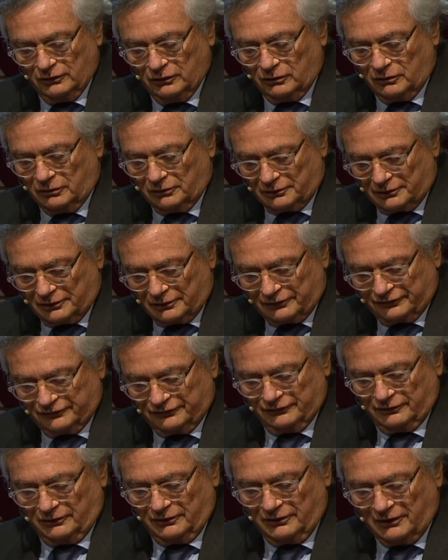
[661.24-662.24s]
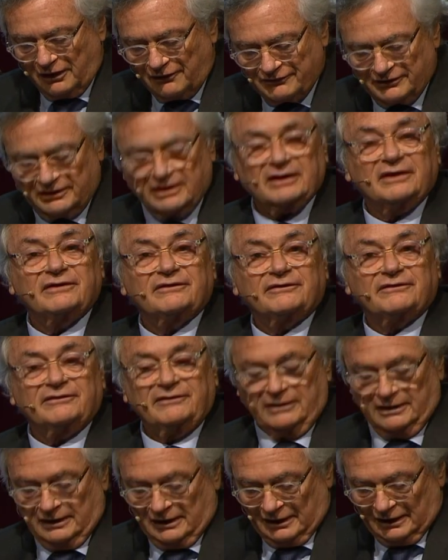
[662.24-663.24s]
courts, or governance
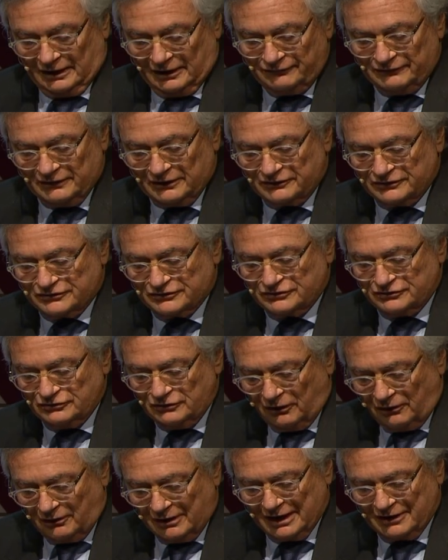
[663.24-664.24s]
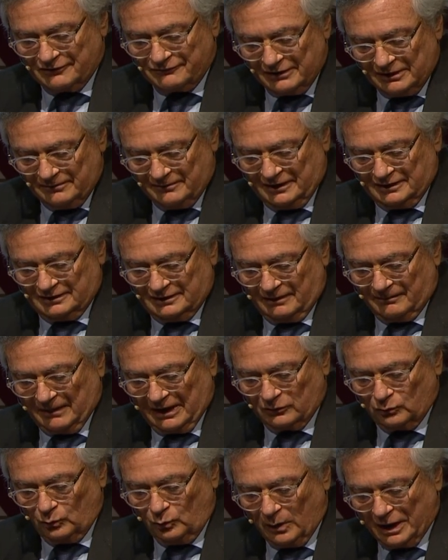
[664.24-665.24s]
if there is no agreement
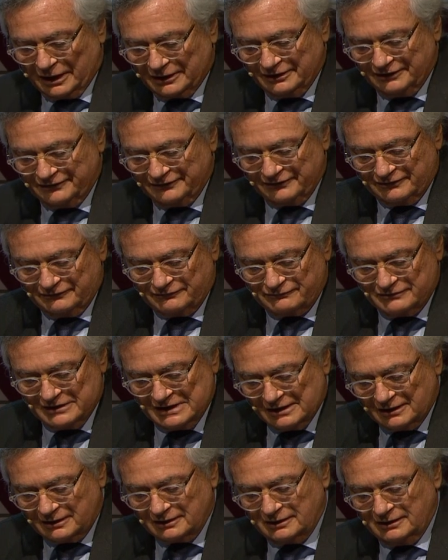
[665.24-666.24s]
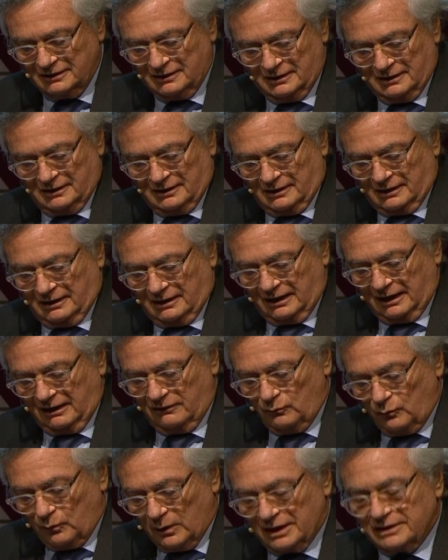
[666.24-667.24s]
about what is it real
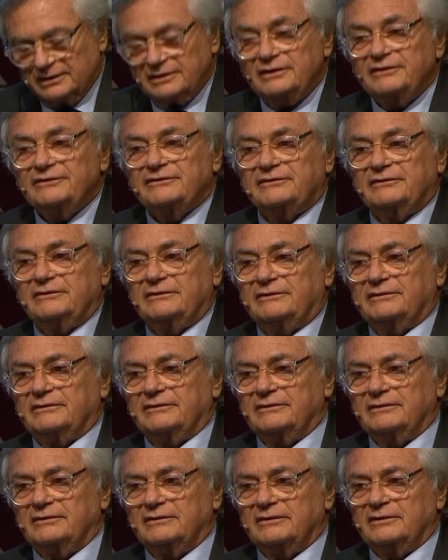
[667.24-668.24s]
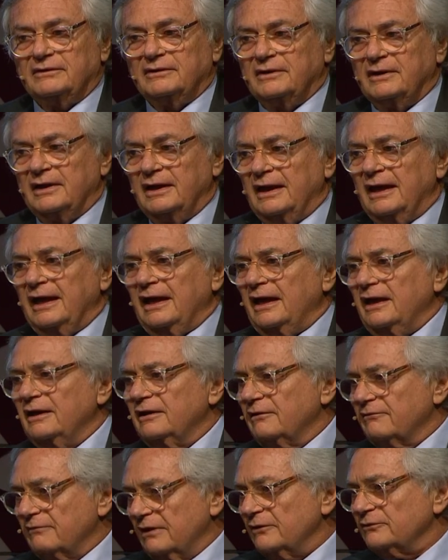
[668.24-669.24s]
and what isn't.
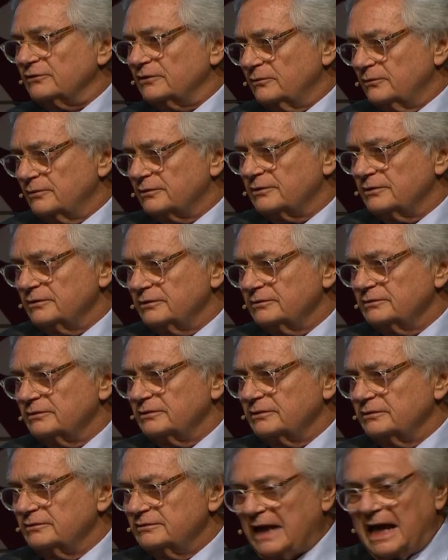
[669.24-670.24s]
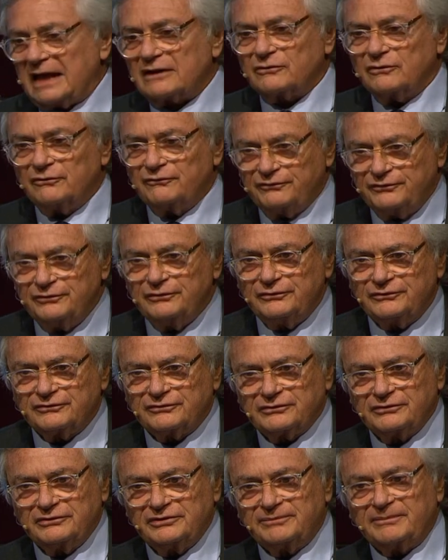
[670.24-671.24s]
And around the world, that
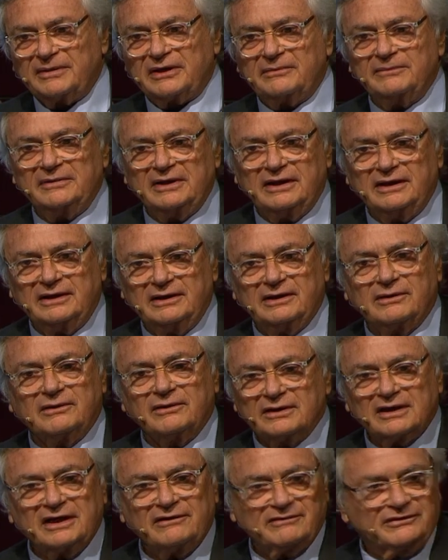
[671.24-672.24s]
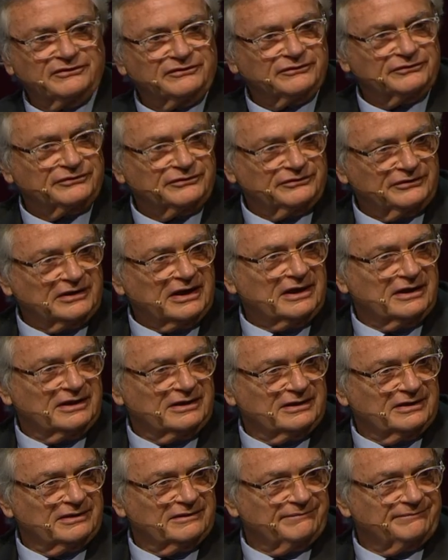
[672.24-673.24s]
confusion is permeating all levels of society.